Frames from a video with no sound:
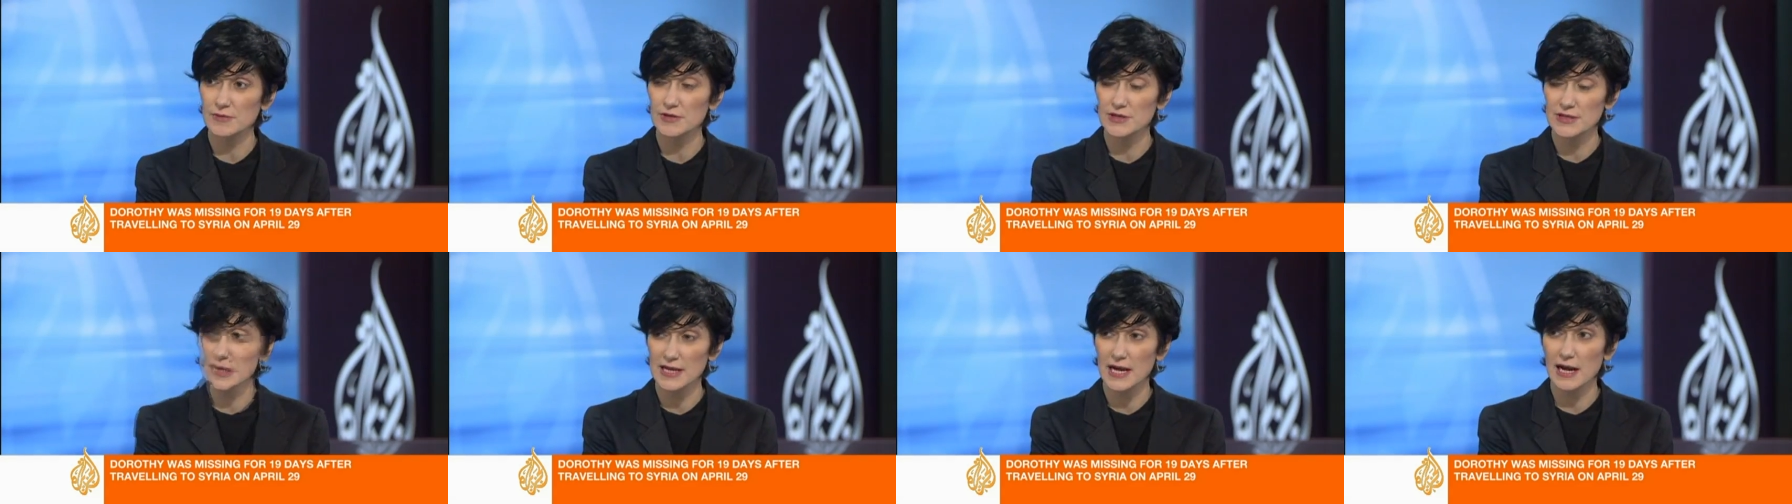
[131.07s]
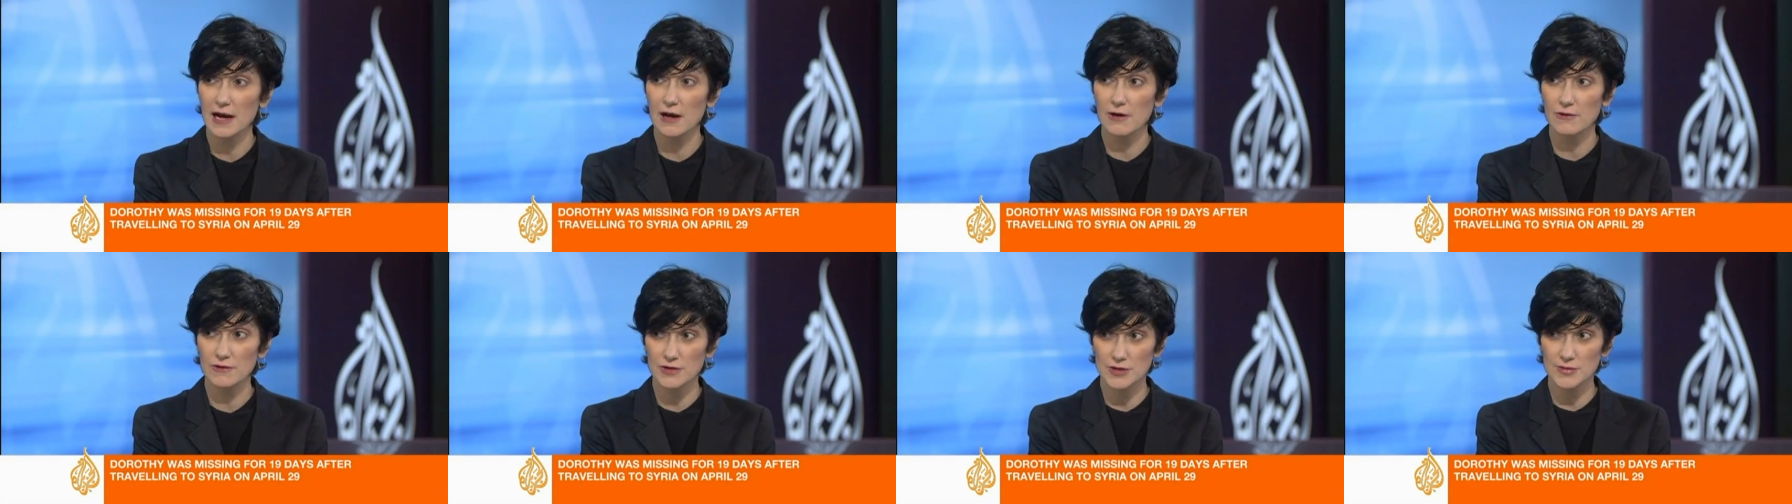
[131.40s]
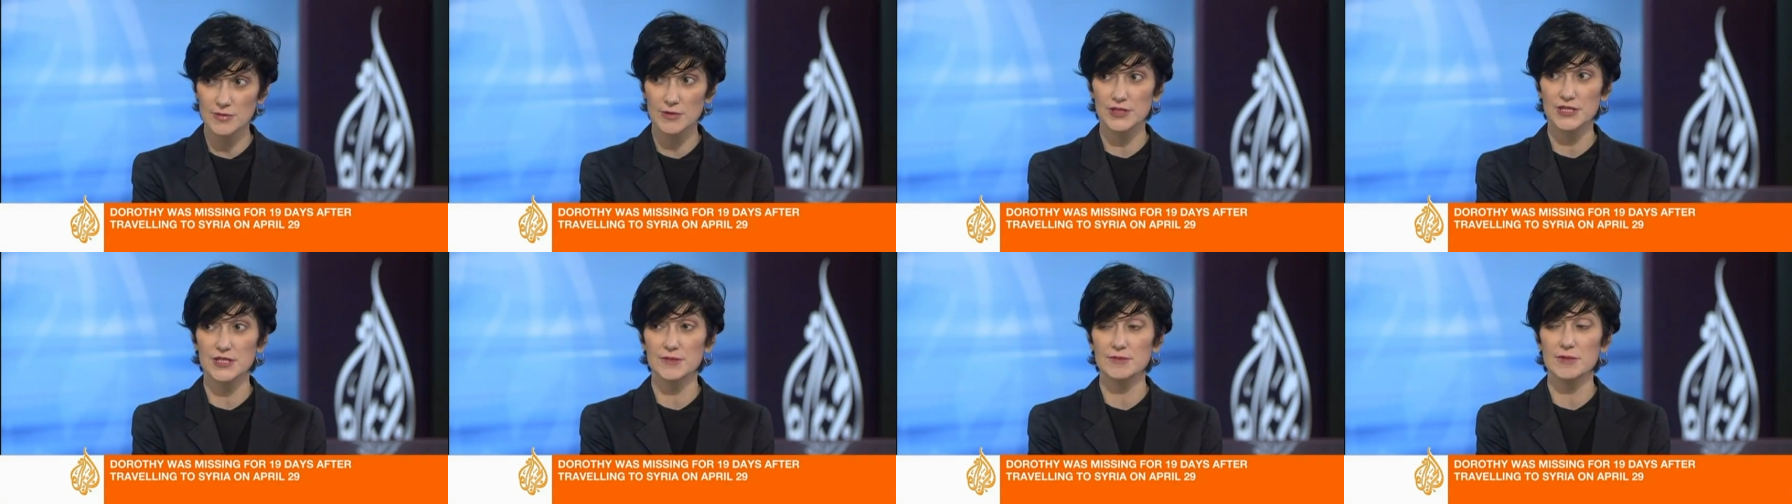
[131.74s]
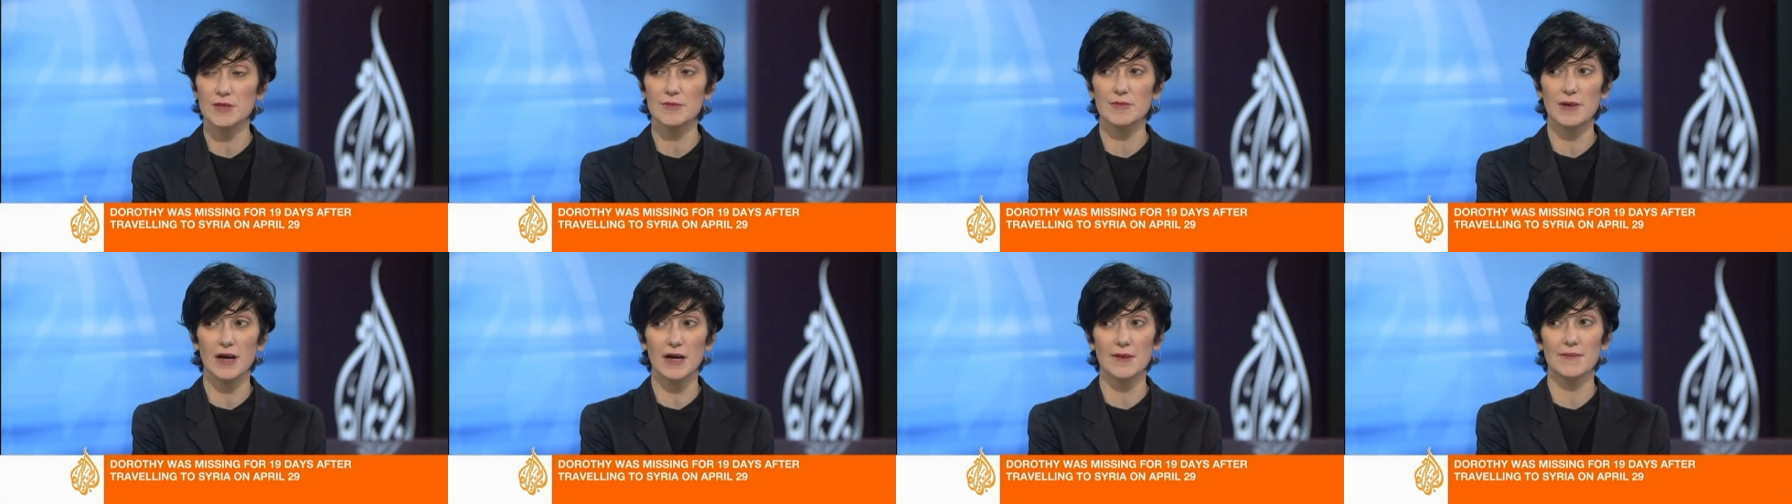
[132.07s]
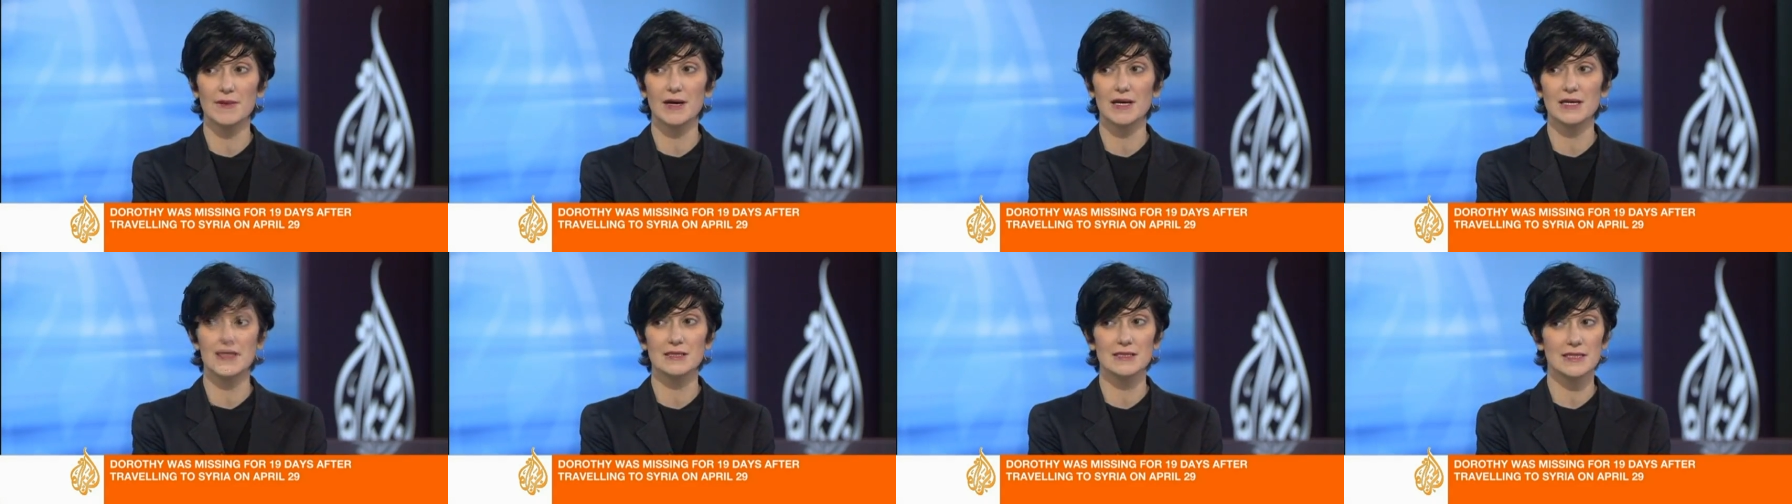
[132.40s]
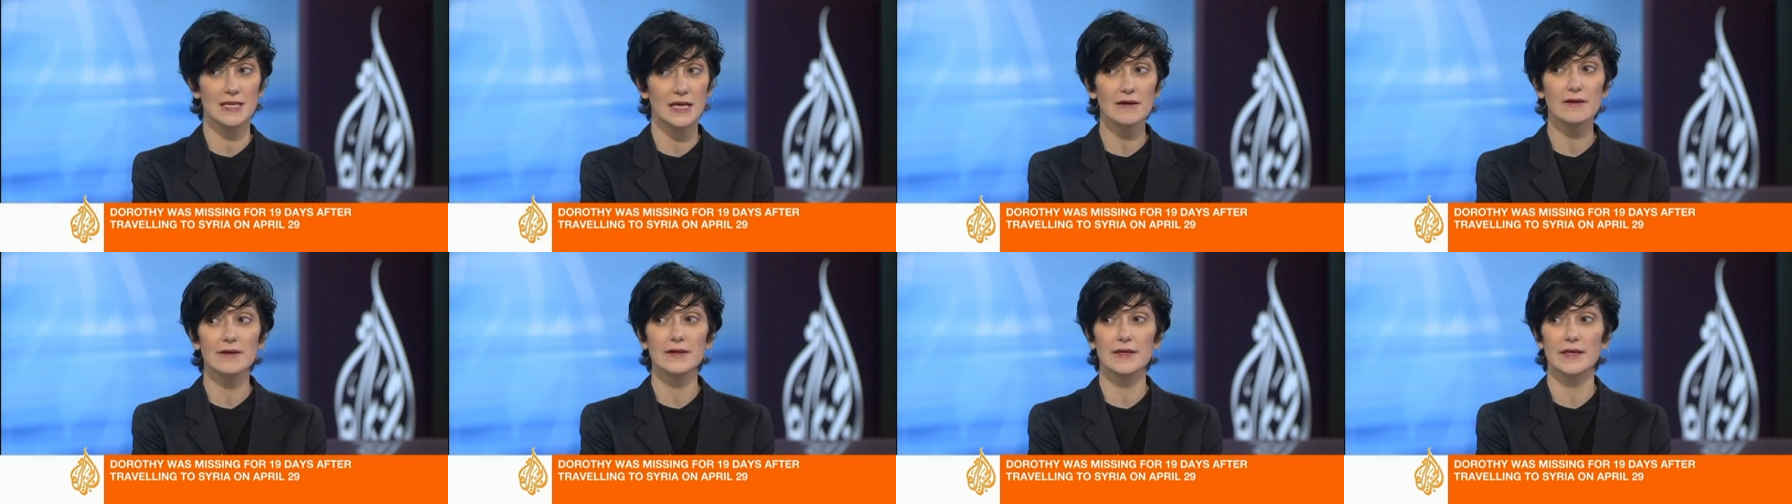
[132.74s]
was how it was put to me by my
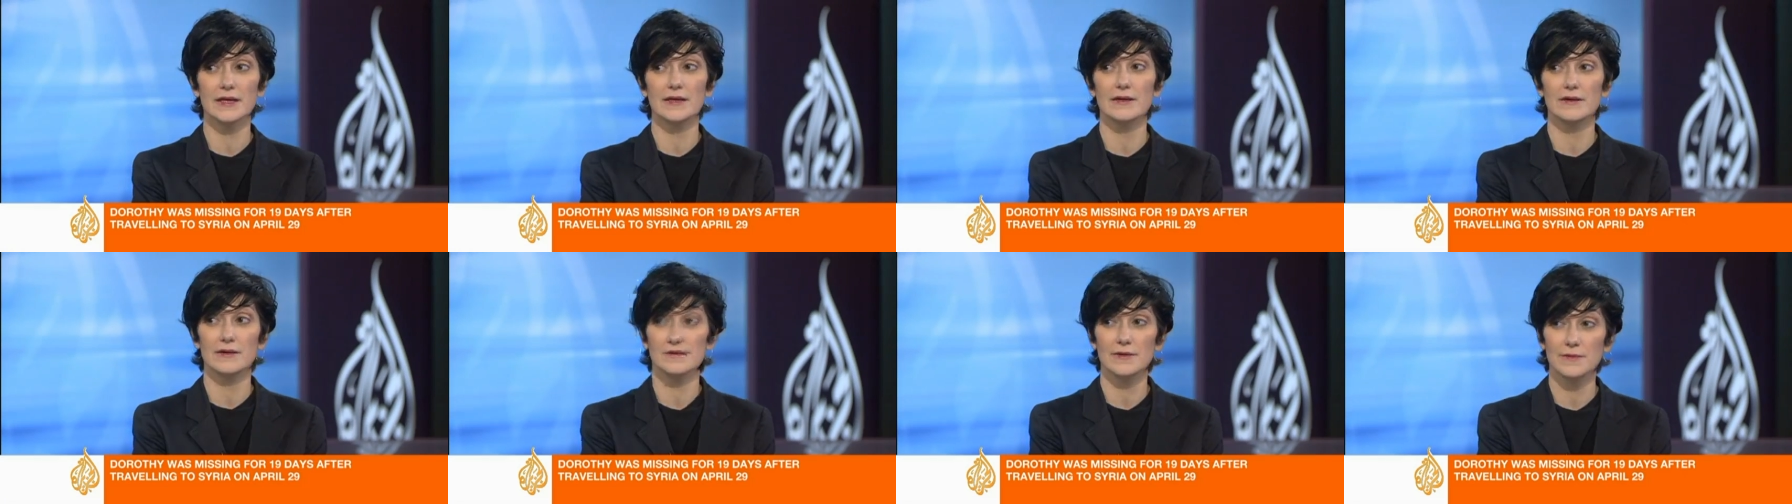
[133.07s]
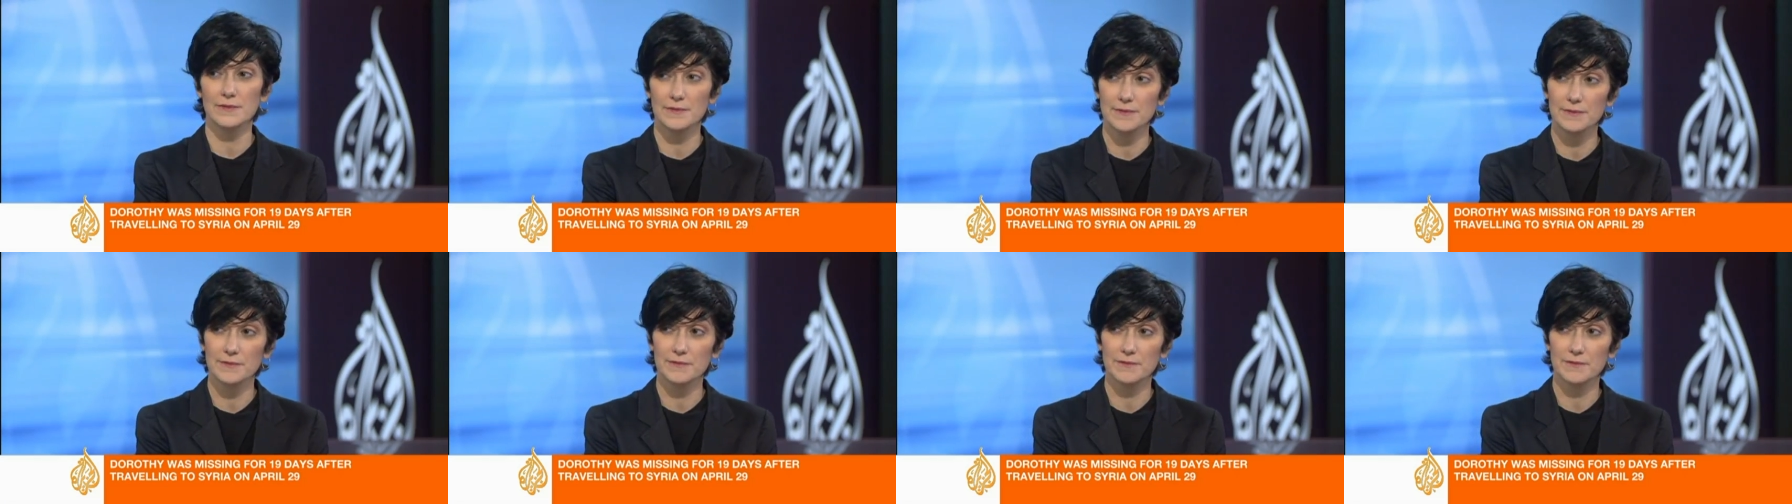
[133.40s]
interrogator.